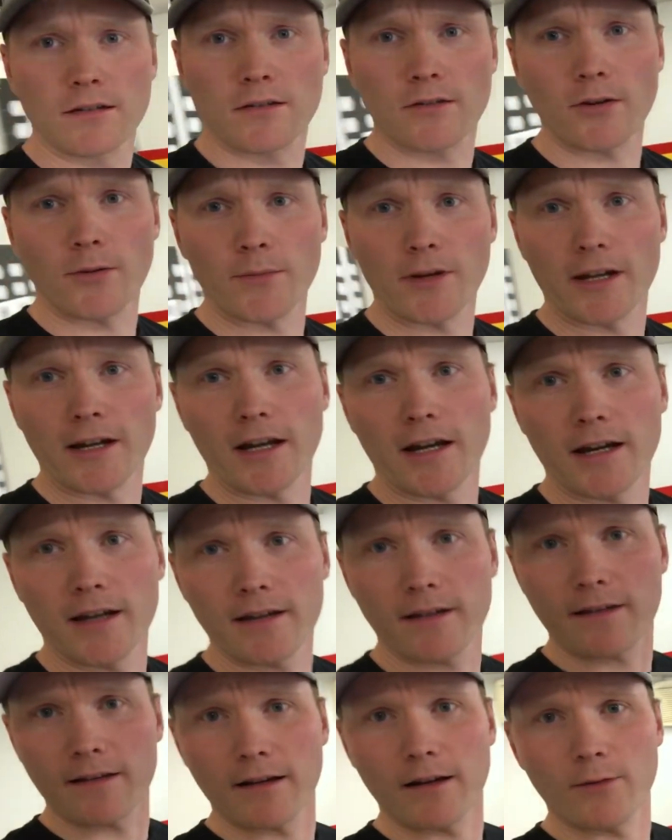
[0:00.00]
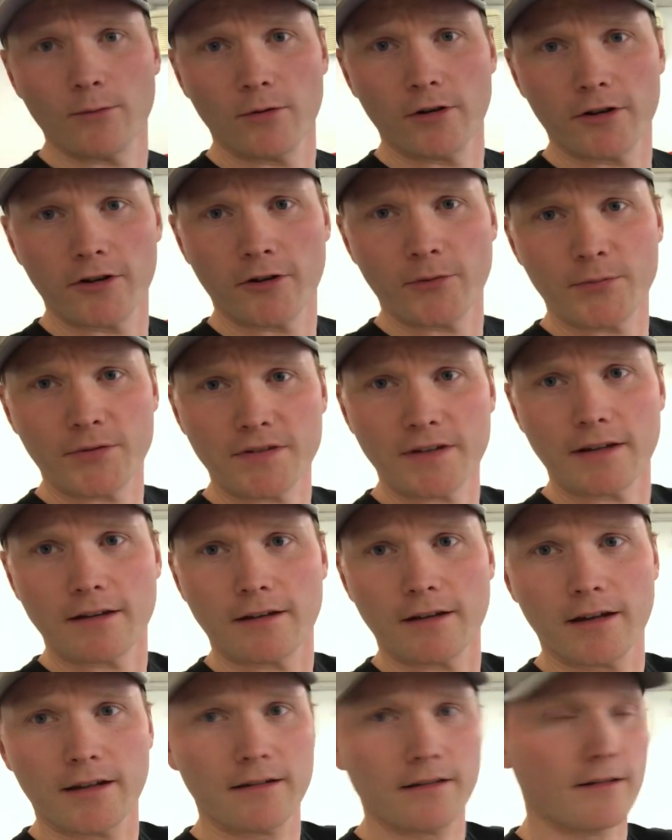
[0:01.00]
Tommy and I is now 100%
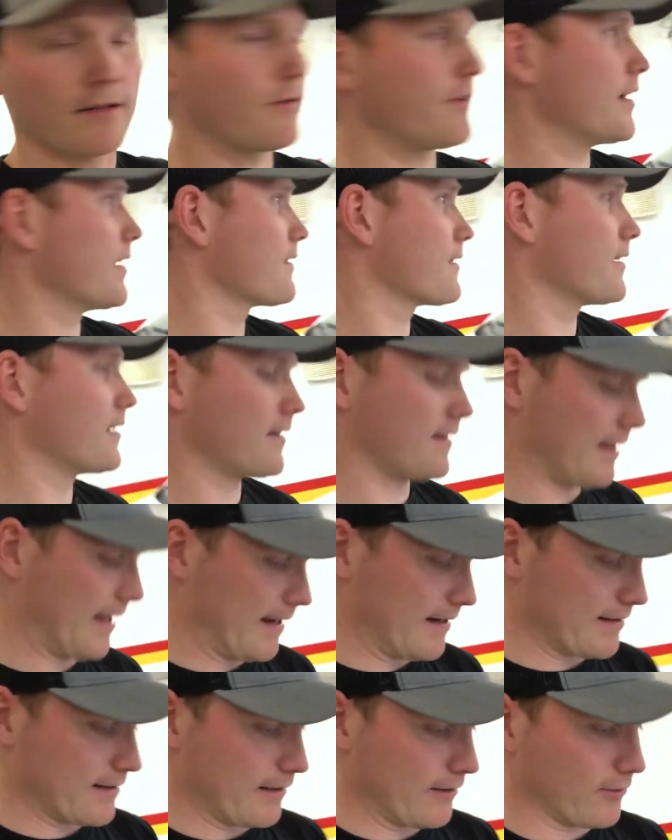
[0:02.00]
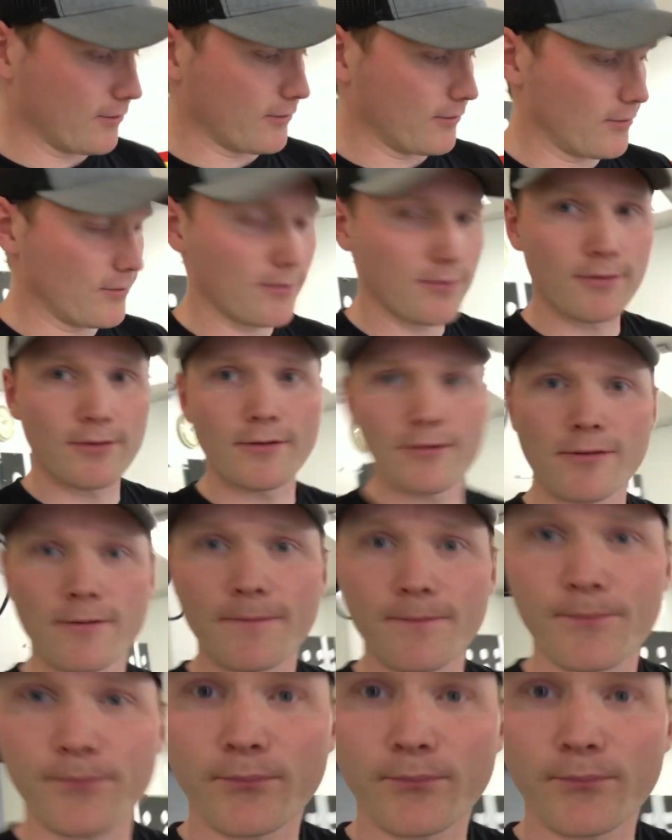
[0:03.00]
done, so I say thanks a lot to